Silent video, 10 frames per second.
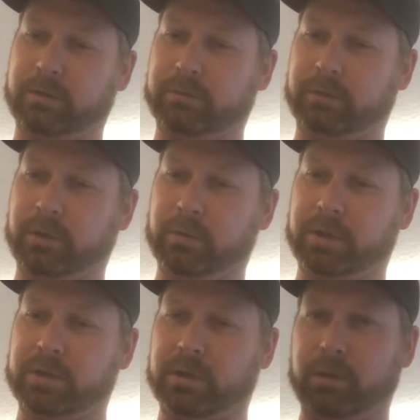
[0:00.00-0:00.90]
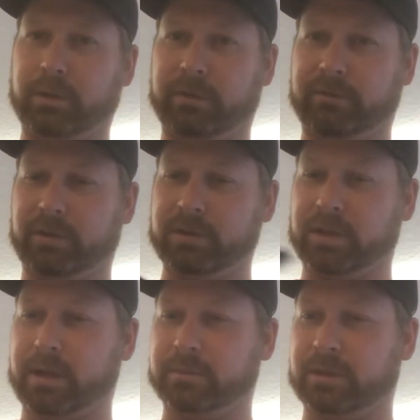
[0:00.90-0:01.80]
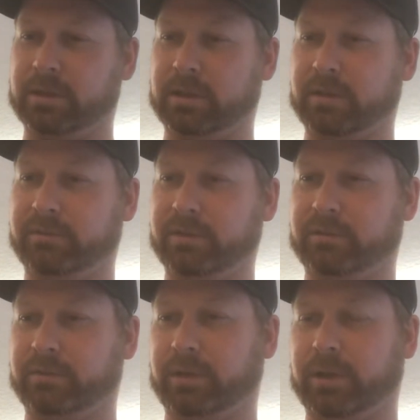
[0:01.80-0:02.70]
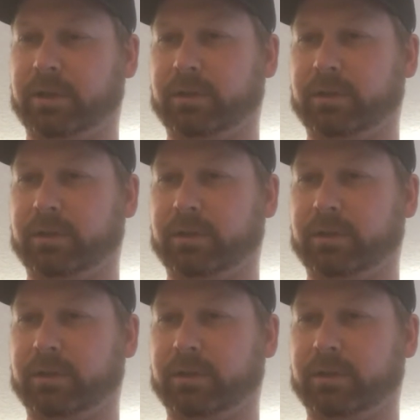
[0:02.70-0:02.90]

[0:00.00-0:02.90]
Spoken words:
I'm gonna open it slowly the first time just to get a feel for it.